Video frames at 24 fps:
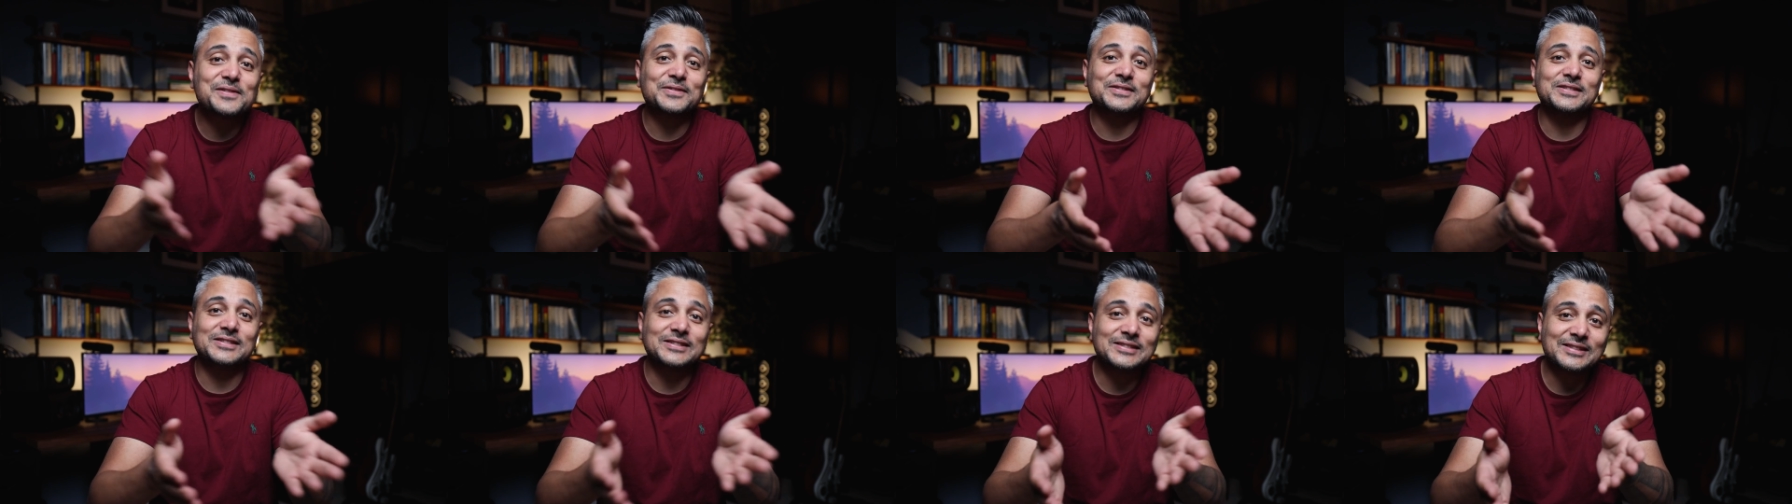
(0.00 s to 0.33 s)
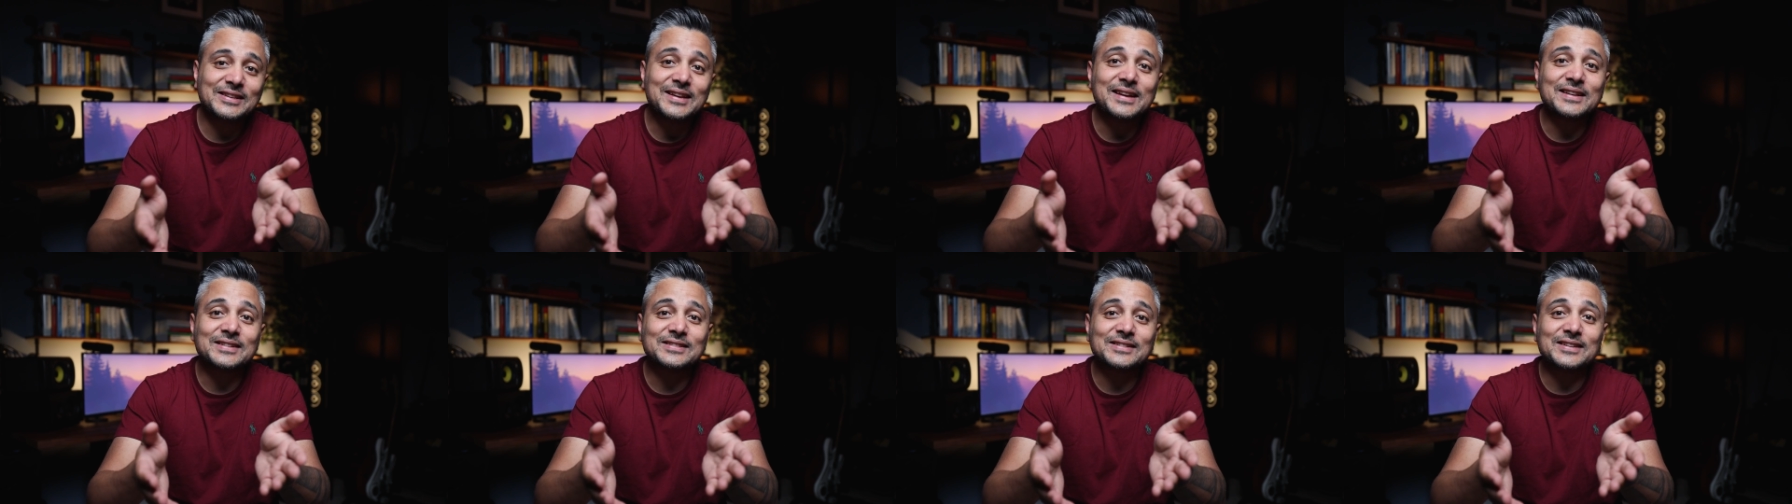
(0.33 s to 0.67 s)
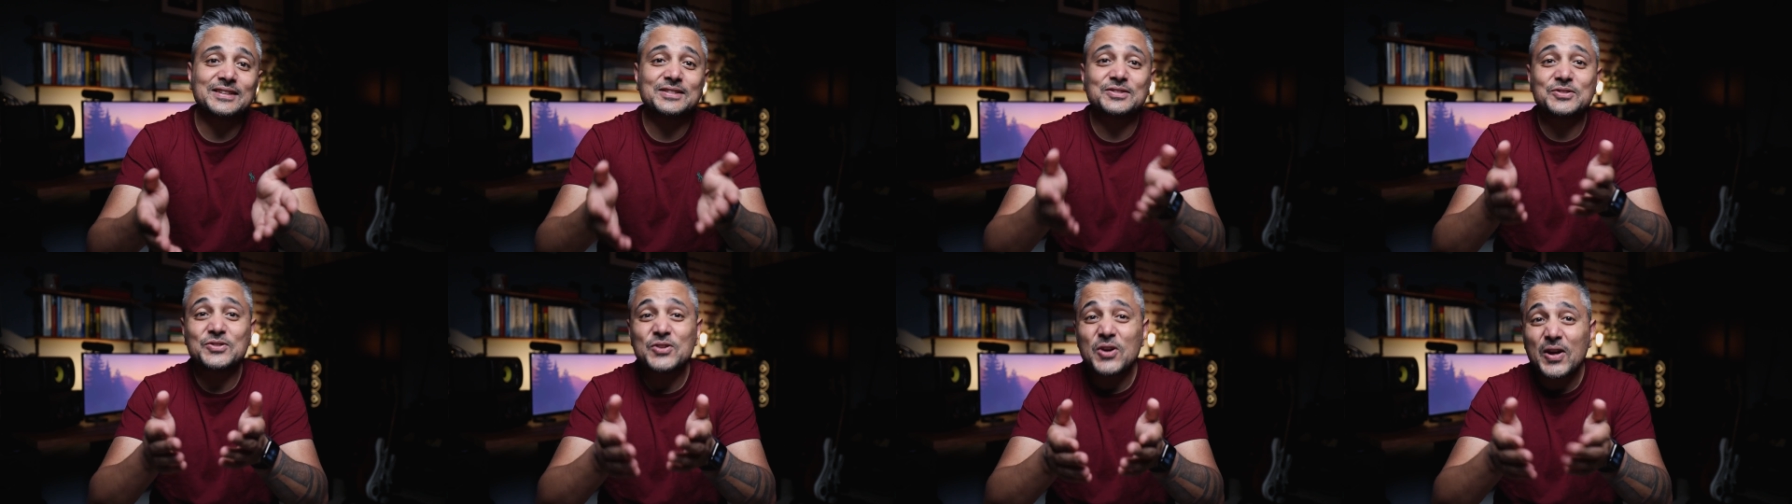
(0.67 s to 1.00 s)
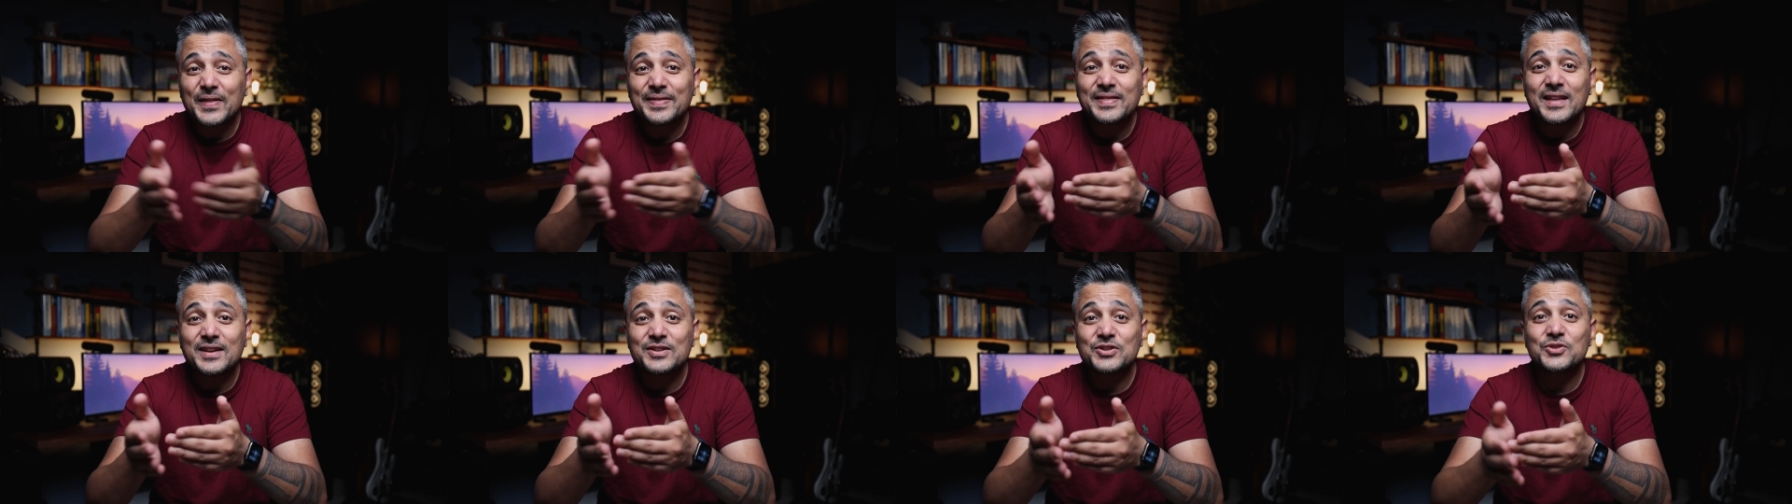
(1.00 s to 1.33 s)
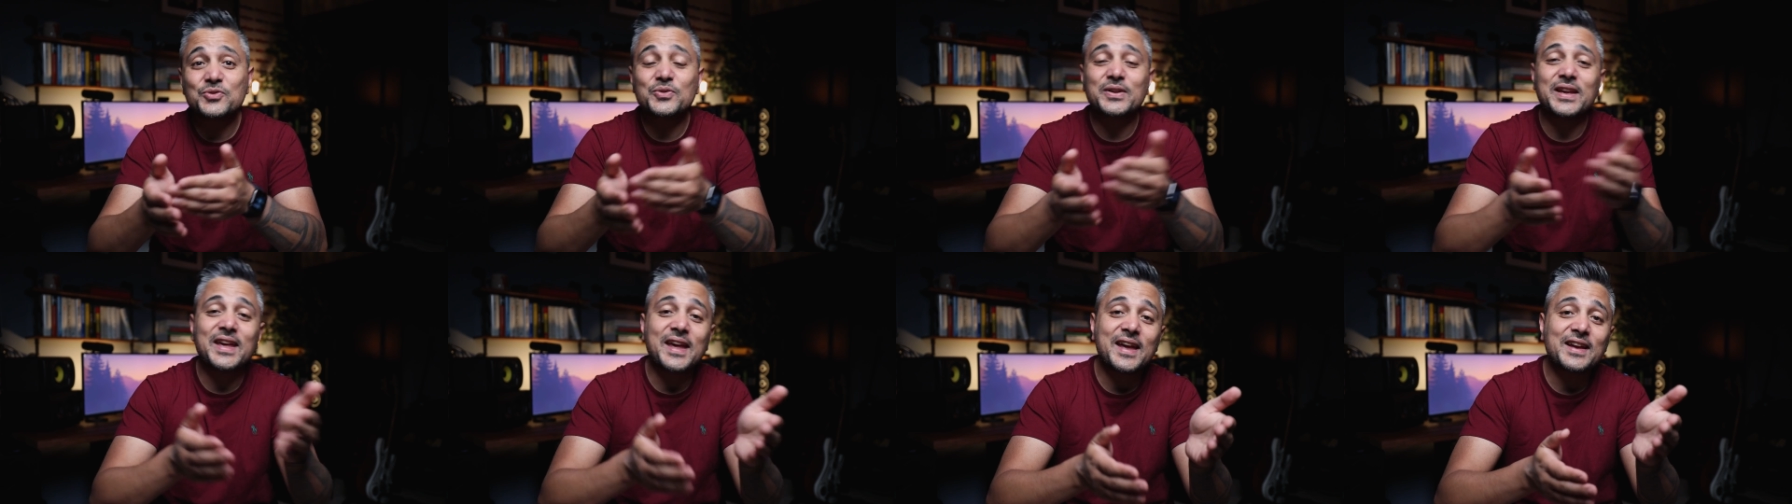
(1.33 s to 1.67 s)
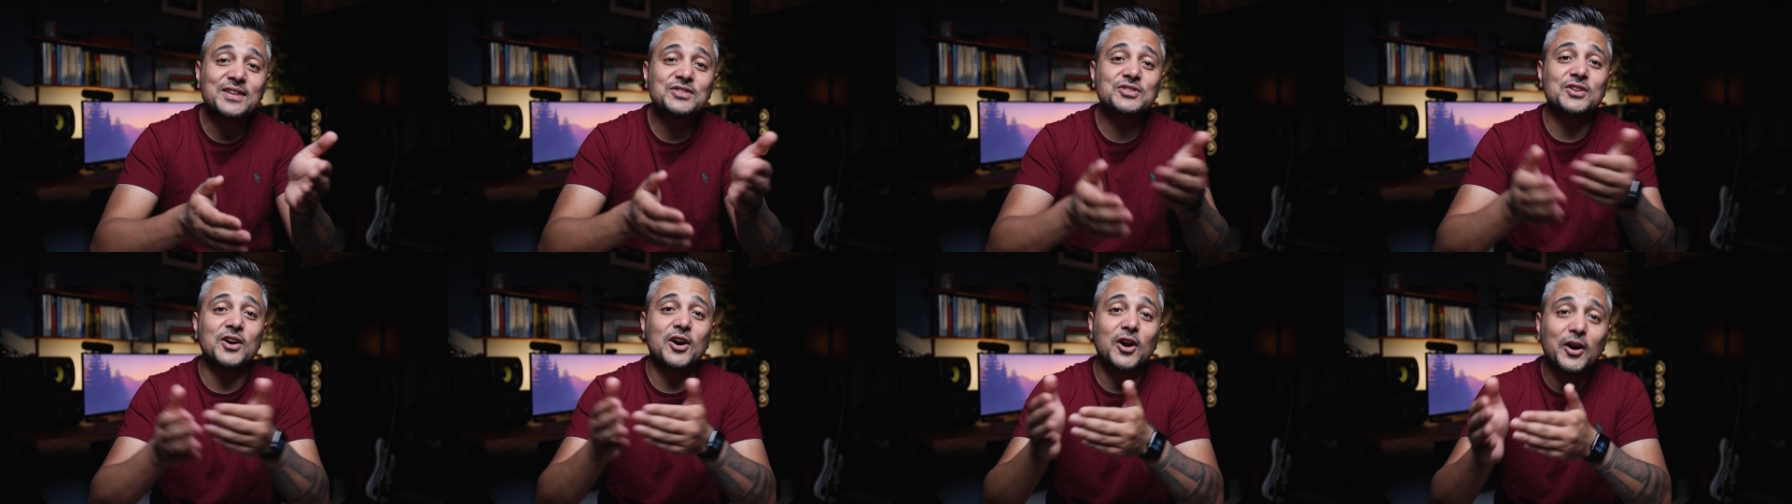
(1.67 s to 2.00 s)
of success is not that you gauge